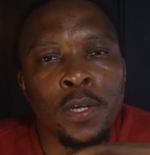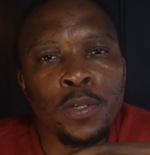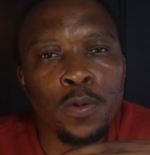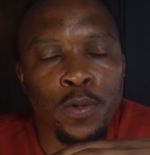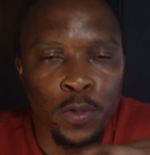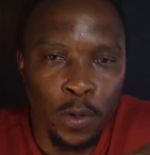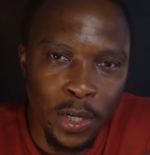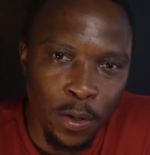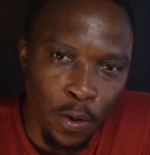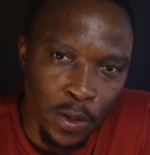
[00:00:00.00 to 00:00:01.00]
So
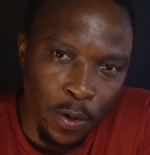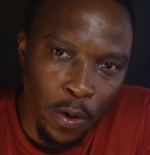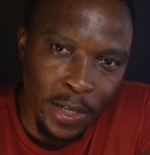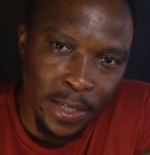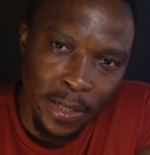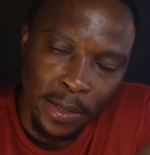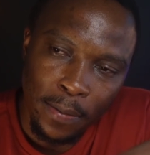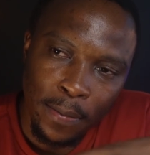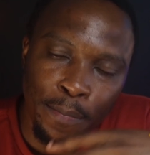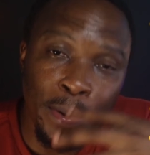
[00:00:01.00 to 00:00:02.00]
solid course content,
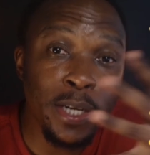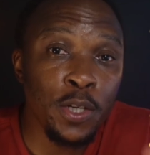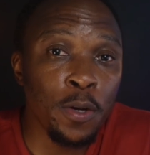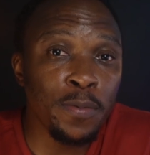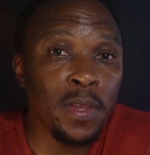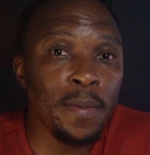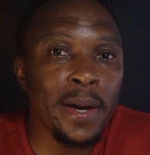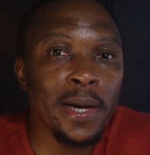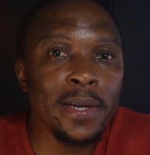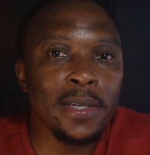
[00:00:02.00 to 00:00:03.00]
plenty jobs in the
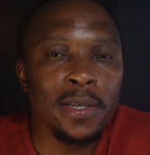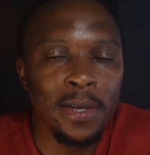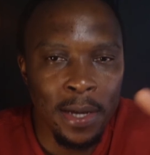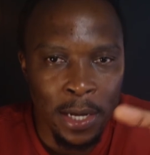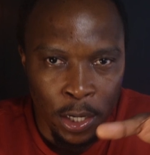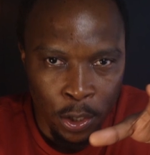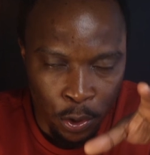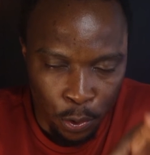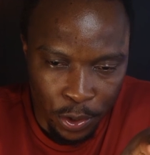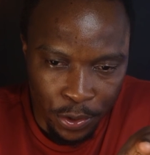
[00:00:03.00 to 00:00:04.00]
market,
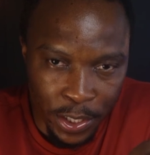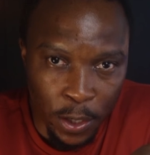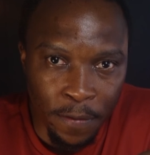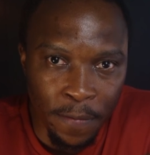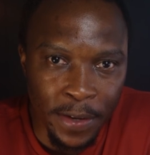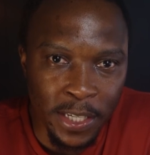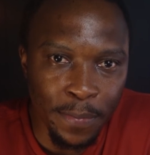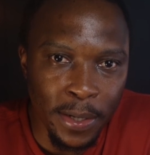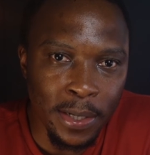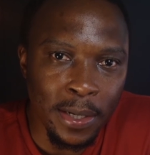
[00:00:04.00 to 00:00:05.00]
huge return of
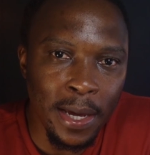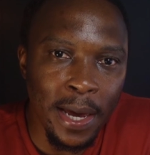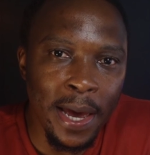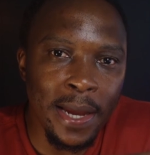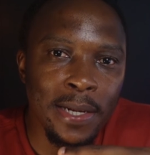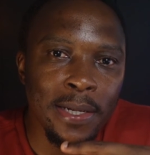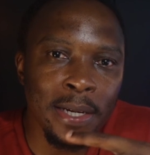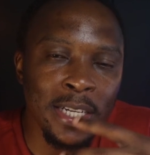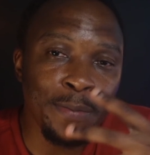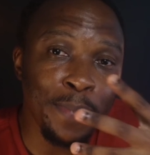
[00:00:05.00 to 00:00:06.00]
investment, and
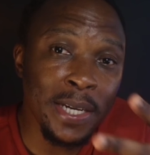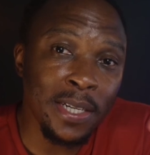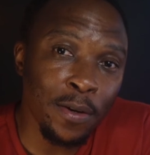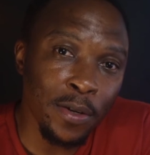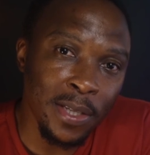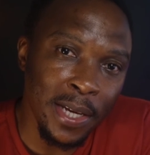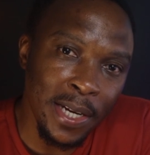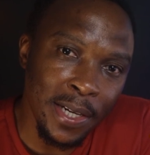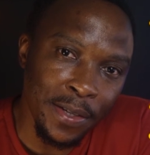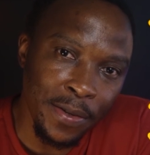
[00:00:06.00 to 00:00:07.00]
respect across the
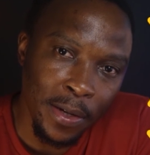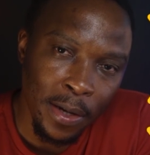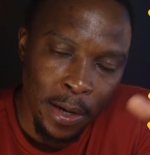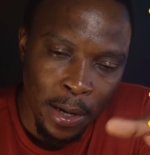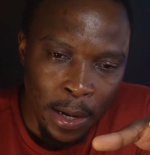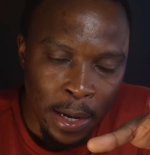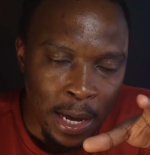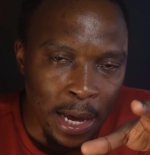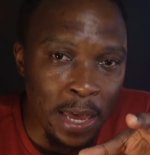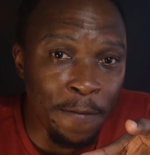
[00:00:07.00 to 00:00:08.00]
industry.
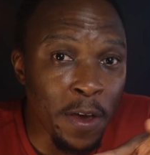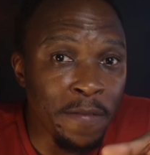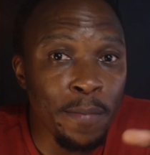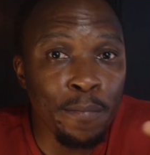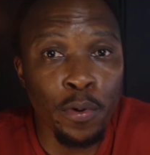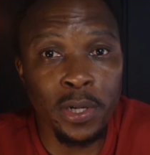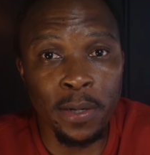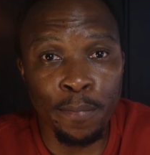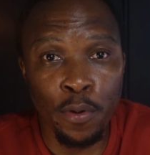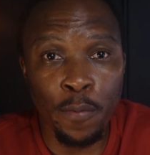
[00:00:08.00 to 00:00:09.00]
If you haven't bought
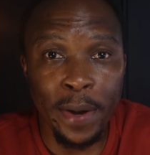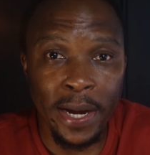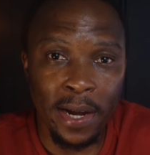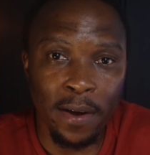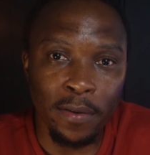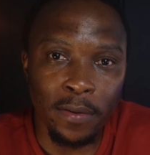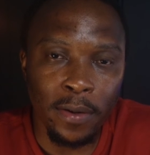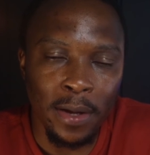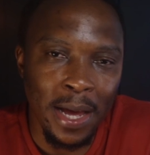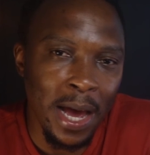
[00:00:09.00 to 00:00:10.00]
a book by now,
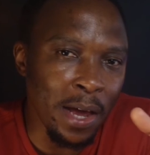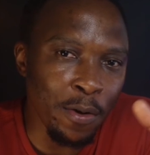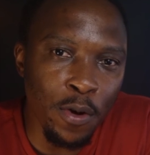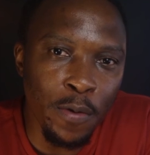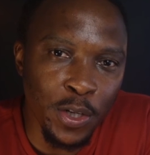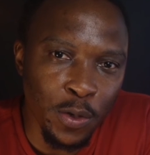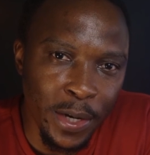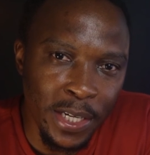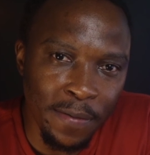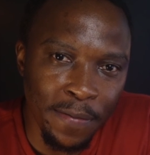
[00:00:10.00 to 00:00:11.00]
I don't know what you're
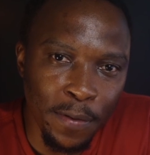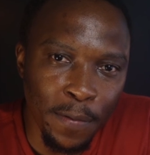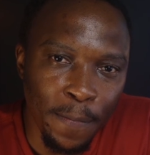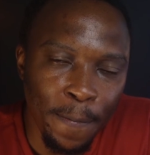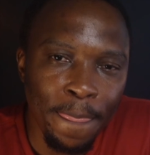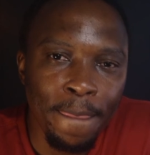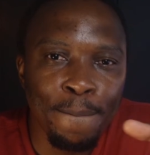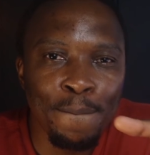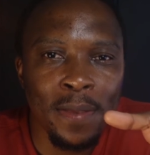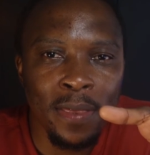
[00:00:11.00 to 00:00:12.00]
waiting for.
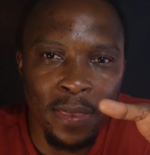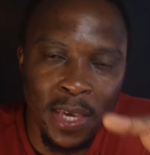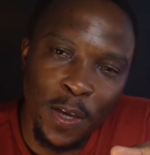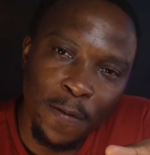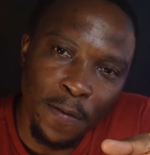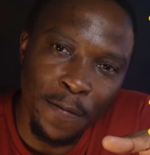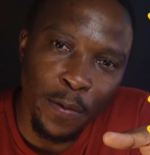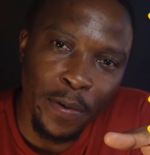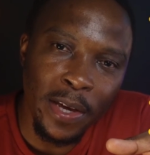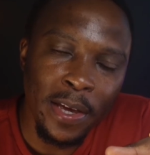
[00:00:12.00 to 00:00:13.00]
Thank you for
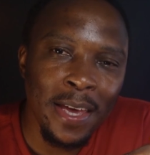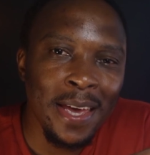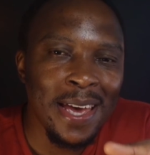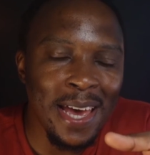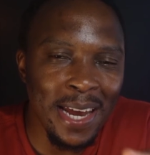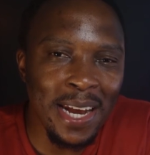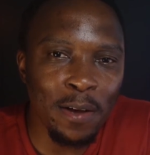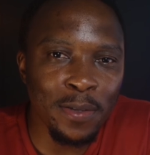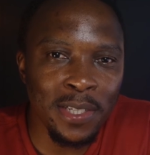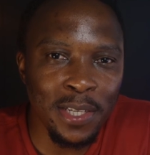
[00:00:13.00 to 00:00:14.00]
viewing, and
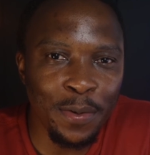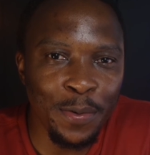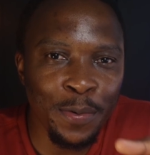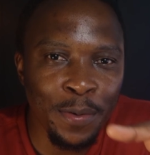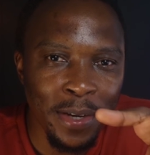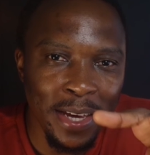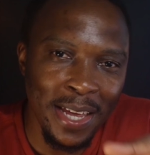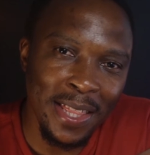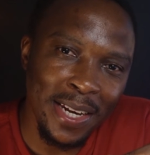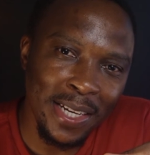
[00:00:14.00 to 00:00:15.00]
I'll see you
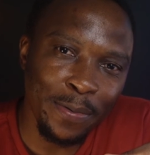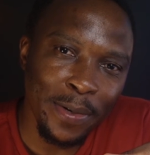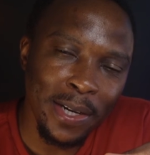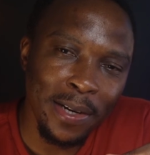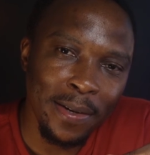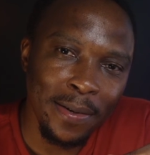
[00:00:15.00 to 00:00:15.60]
in the next one.